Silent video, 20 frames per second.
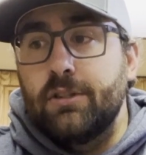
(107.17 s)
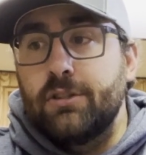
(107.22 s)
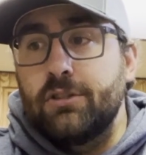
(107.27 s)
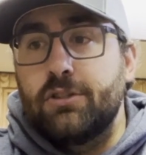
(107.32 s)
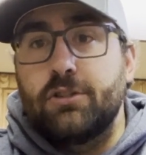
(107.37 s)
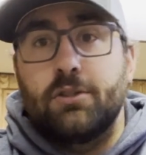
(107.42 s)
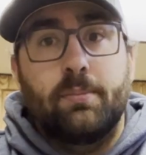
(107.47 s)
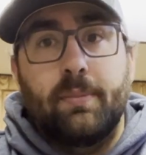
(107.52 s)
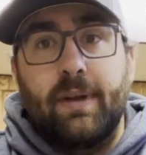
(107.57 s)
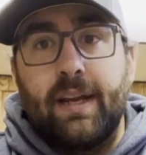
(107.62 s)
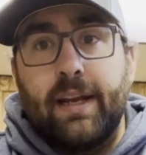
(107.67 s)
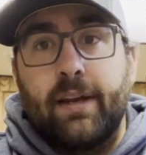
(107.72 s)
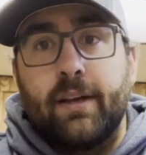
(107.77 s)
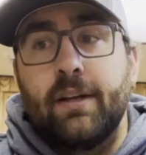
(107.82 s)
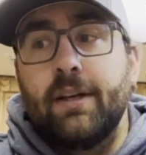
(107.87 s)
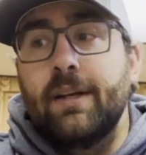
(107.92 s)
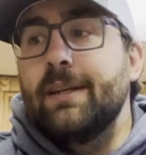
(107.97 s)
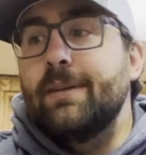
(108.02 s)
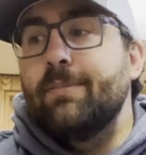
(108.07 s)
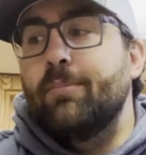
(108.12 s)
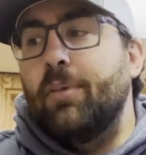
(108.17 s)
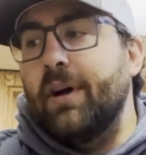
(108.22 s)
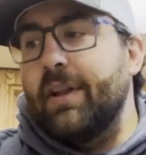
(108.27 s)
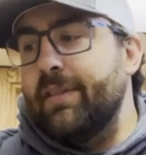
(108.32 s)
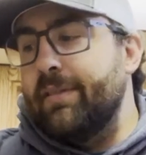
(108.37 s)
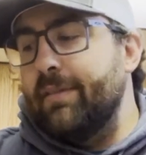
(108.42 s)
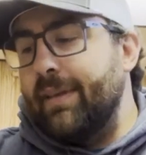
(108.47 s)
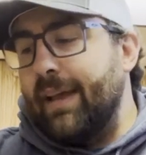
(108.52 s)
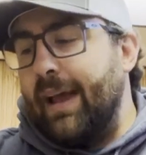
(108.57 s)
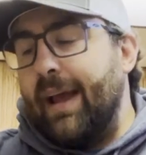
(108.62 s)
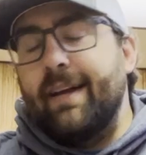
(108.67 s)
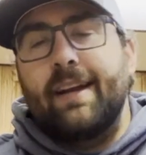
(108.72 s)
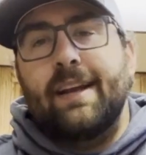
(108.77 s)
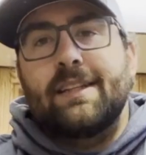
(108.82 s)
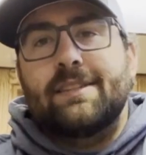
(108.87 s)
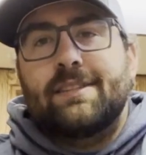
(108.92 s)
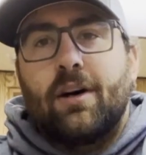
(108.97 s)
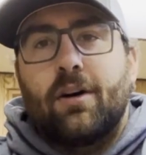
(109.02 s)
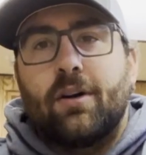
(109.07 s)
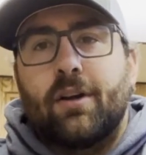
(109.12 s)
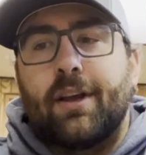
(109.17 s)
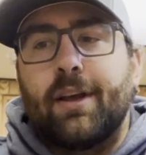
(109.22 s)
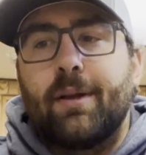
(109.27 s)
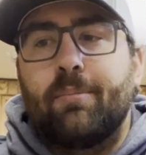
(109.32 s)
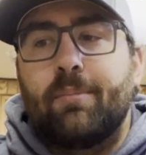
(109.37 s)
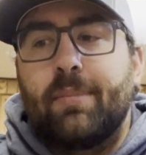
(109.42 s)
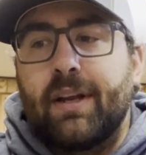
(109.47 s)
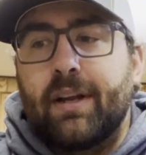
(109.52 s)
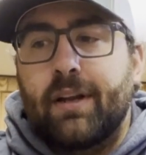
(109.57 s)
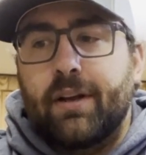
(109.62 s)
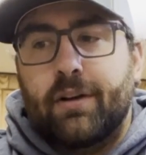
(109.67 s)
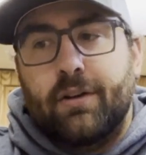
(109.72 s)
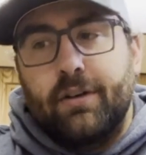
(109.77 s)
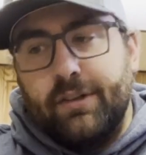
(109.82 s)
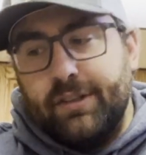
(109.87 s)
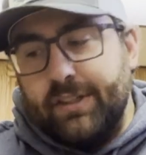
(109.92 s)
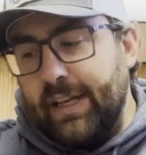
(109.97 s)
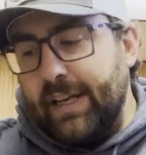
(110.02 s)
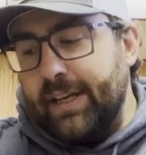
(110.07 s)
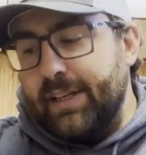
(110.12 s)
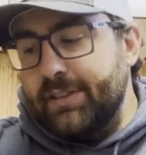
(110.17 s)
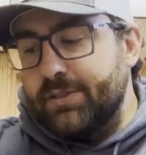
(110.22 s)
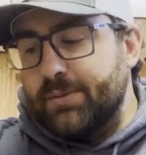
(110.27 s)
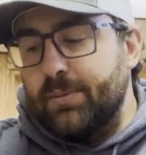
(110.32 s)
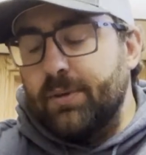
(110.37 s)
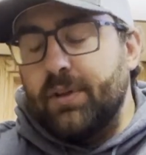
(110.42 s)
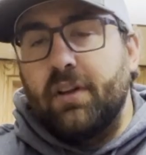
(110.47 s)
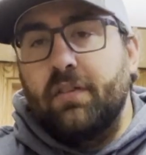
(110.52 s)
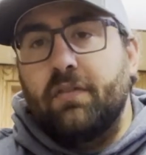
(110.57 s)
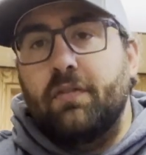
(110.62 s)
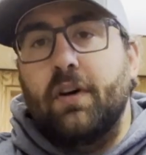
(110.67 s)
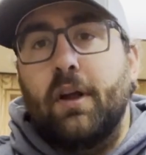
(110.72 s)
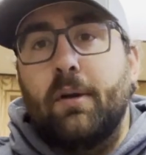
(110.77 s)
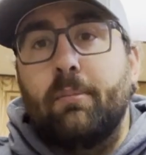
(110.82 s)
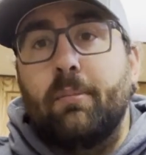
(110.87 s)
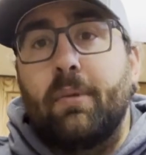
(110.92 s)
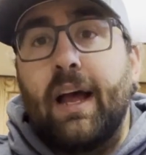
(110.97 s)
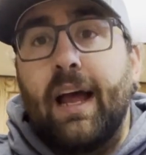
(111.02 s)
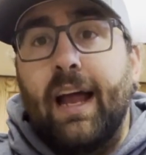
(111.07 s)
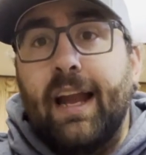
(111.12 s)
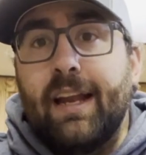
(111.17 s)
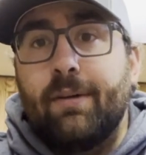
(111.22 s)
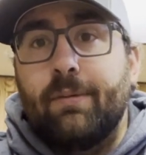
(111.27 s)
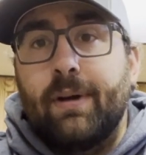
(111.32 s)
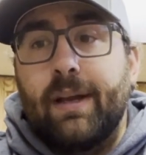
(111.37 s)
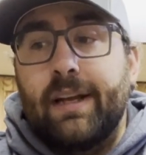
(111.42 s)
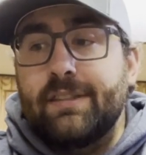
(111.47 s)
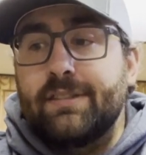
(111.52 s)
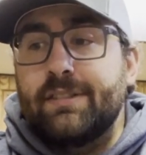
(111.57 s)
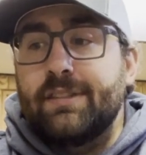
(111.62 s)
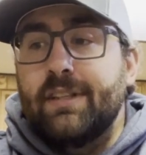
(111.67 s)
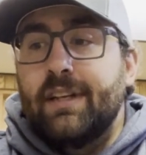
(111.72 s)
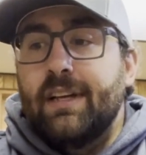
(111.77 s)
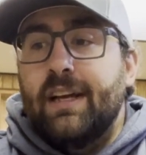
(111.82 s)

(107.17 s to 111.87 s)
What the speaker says: to me. But, and it's all good. Being a girl dad is really fun. But anyways,